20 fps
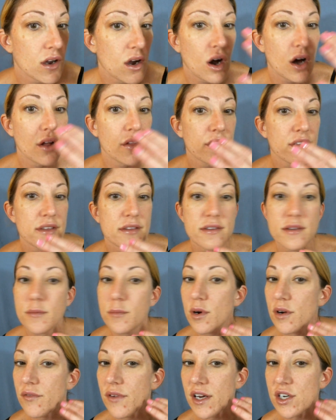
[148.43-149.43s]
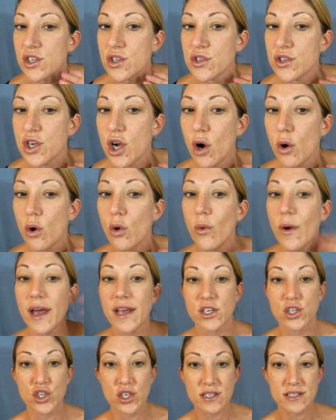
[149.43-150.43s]
all these imperfections go
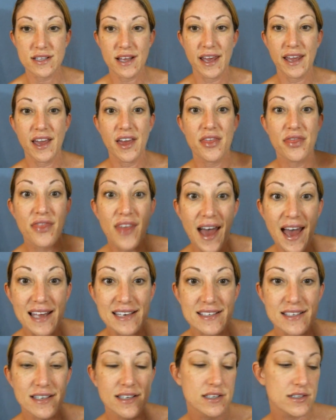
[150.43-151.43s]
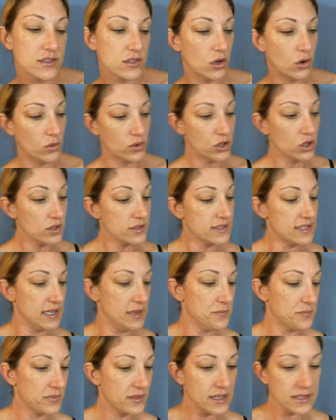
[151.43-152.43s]
away just like that. So you'll
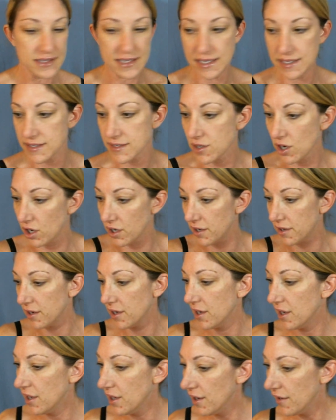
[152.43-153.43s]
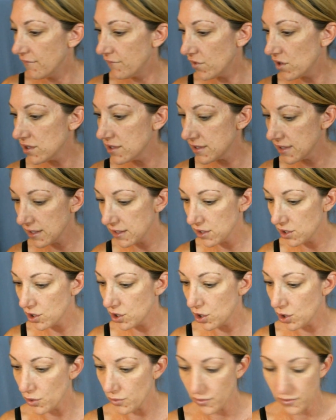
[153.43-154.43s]
see. Let's get started. First thing
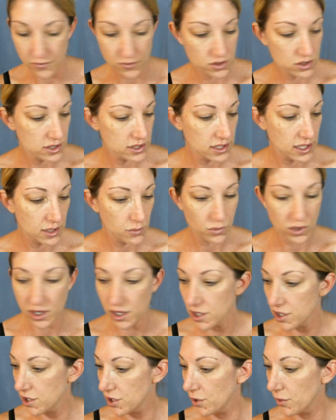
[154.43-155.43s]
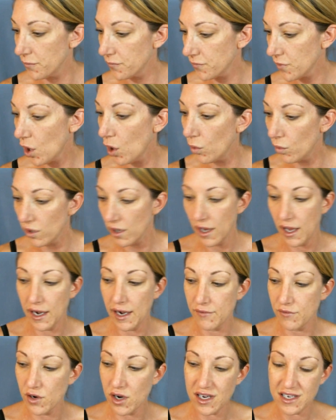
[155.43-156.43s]
we're going to do. Oh,
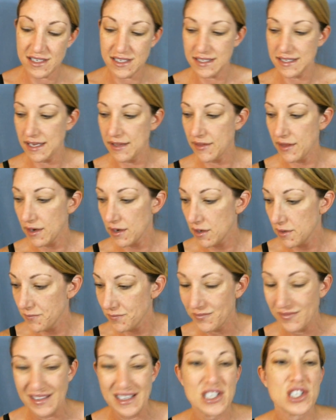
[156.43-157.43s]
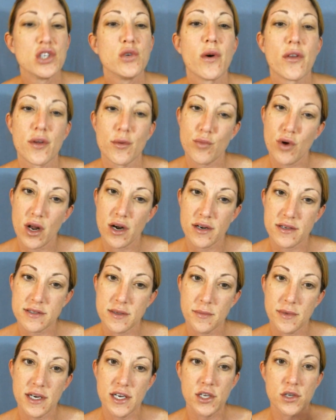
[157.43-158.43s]
and I forgot to say that 2 other products
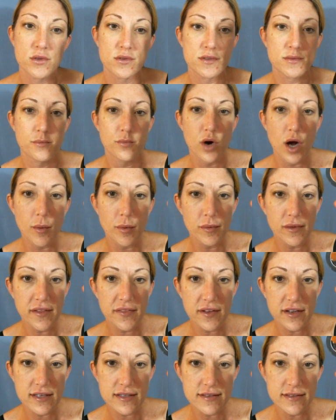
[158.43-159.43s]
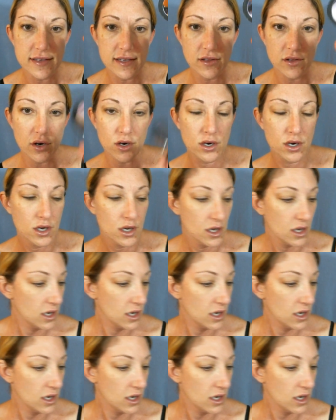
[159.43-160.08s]
I'm going to use. Probably the concealer